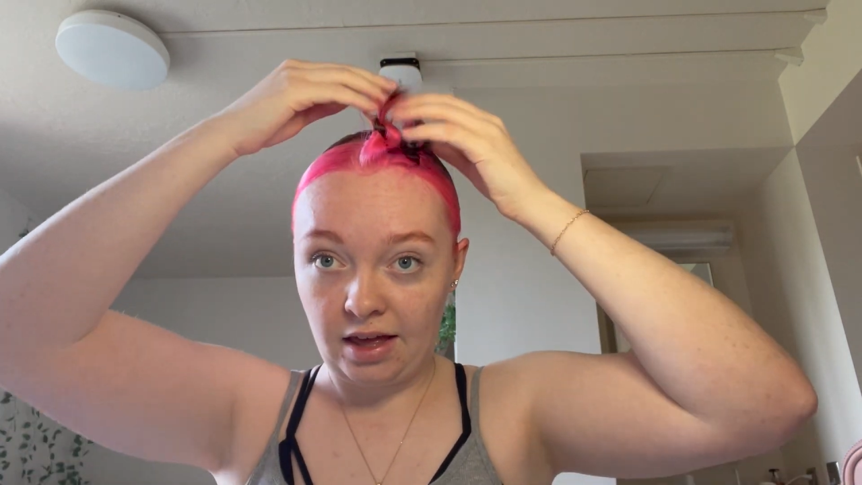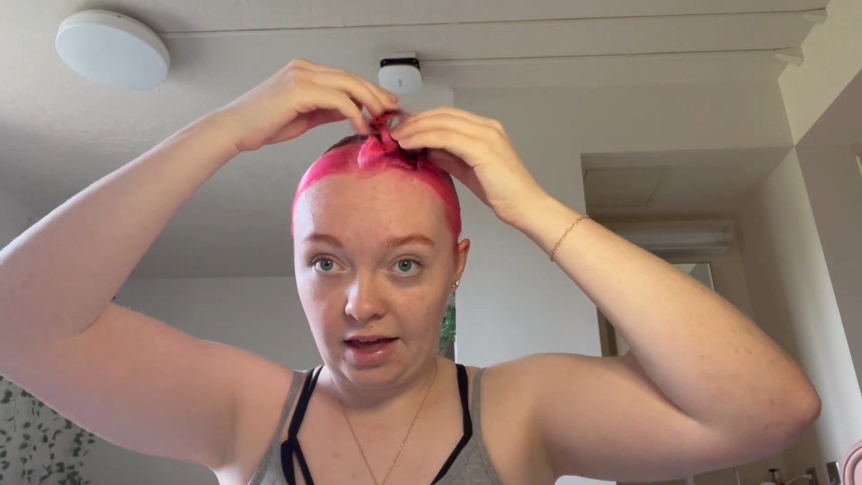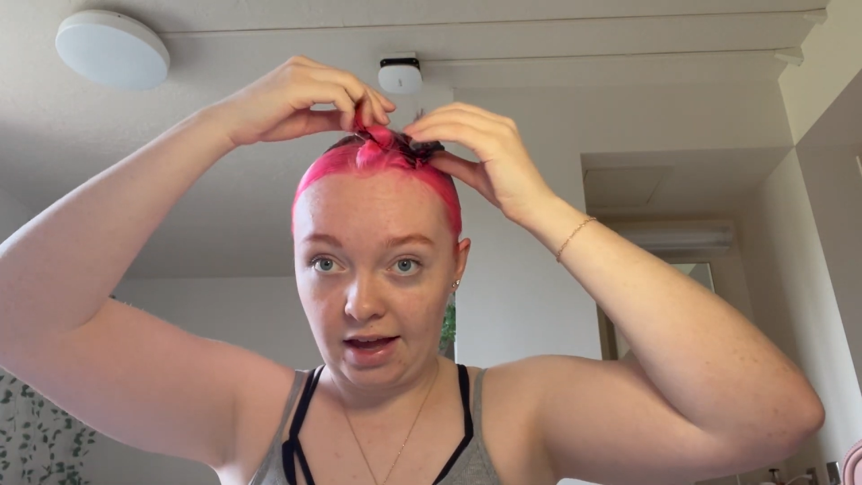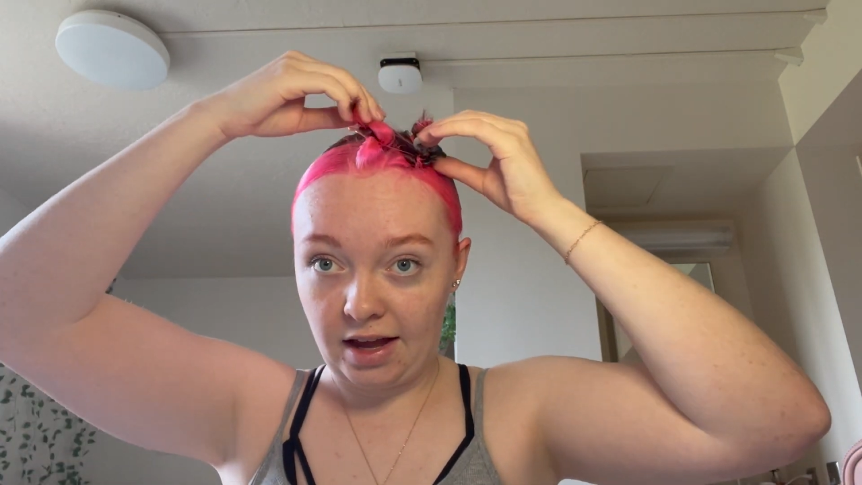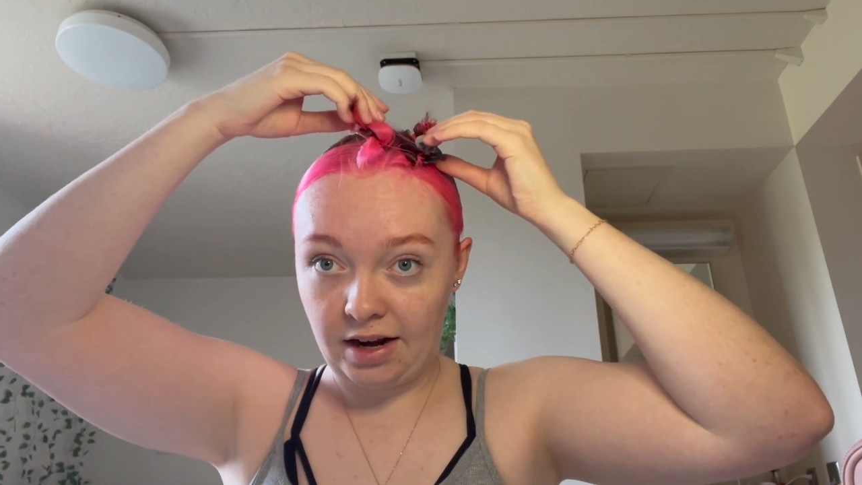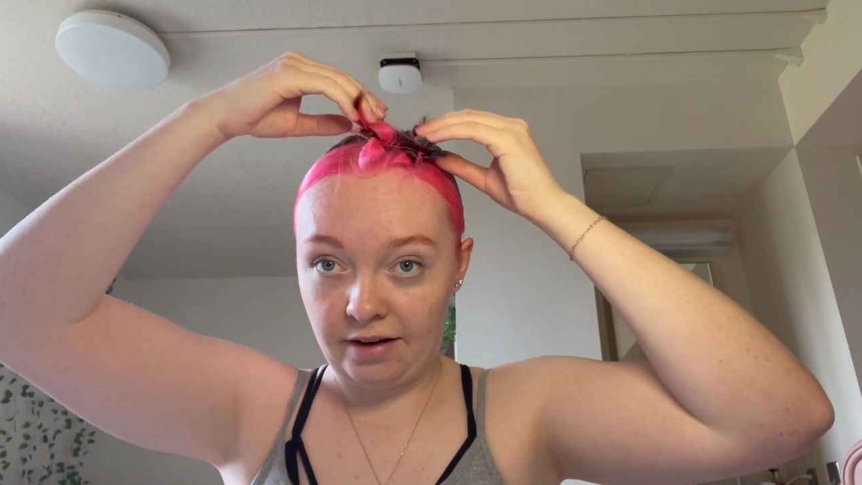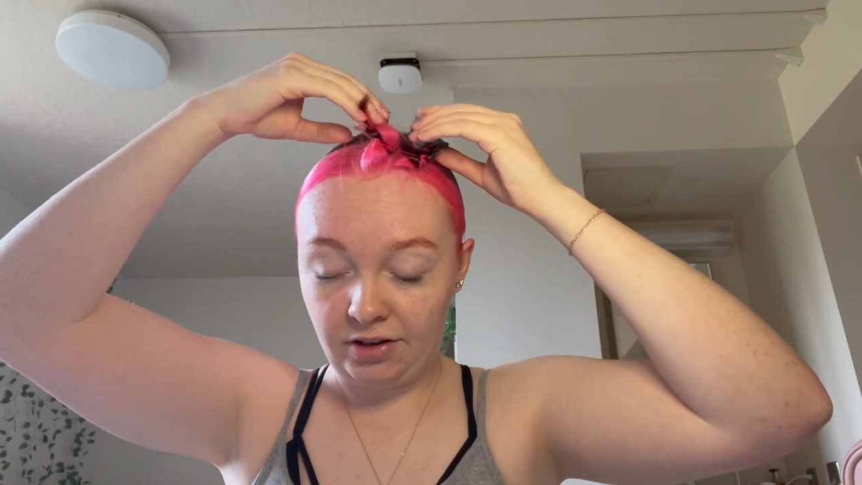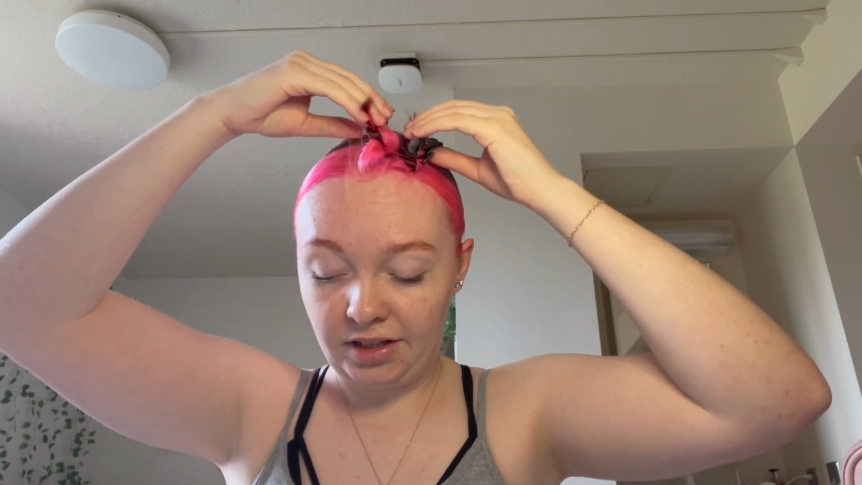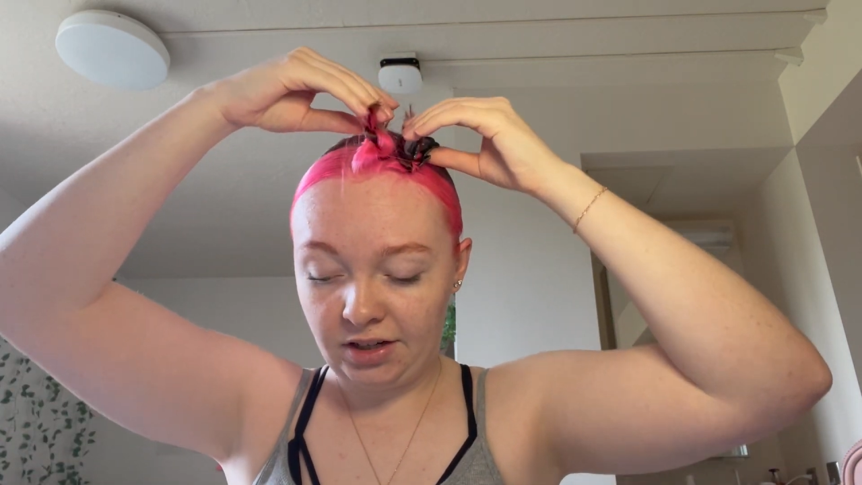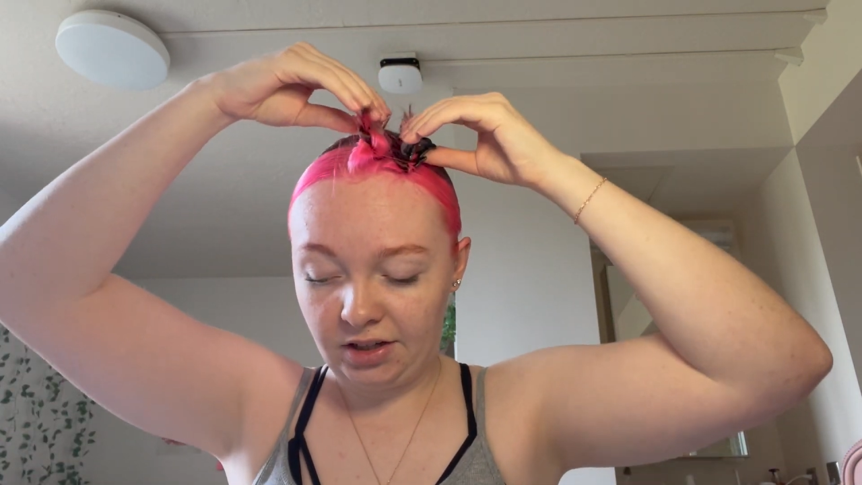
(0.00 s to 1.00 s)
and have your
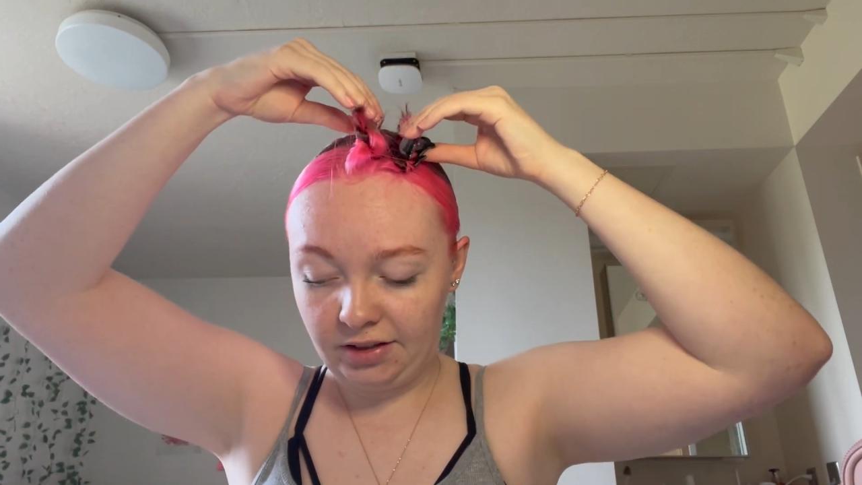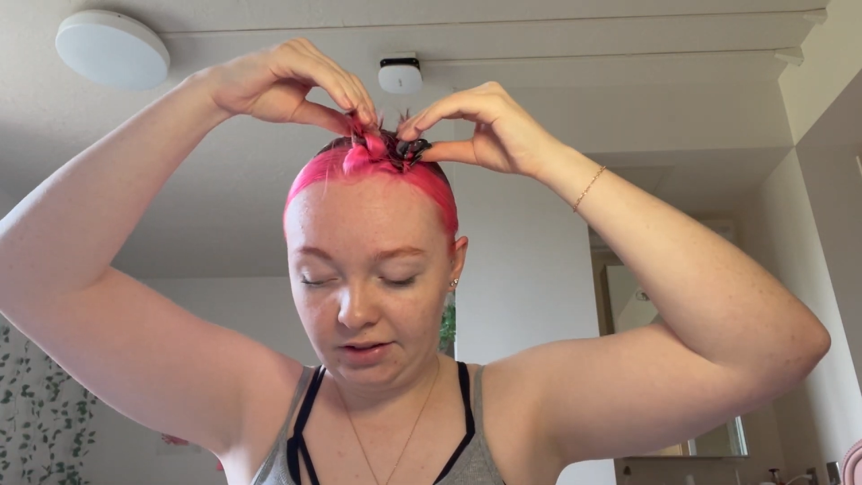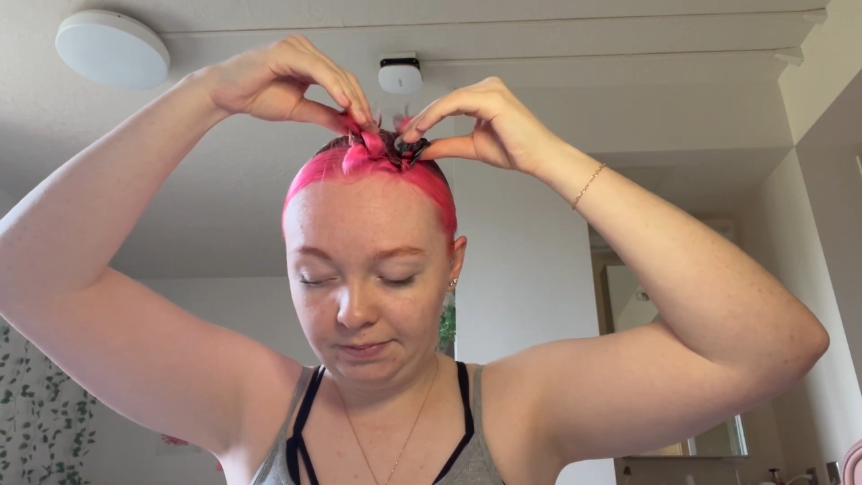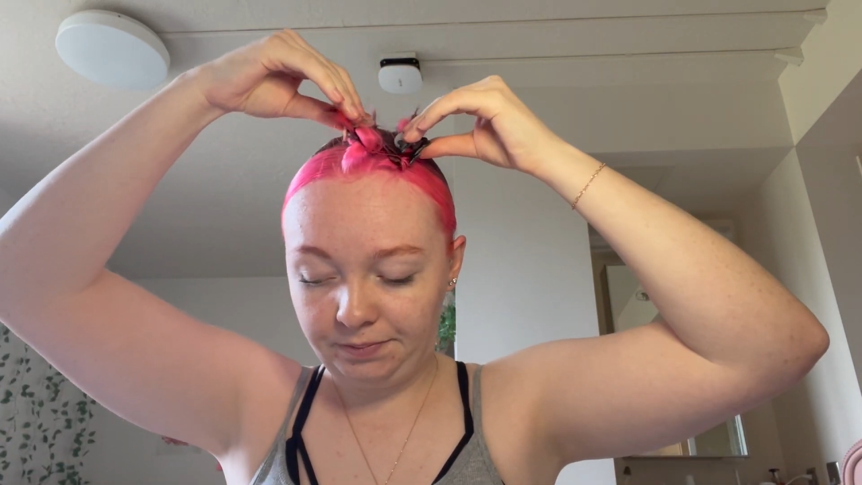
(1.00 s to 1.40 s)
sections.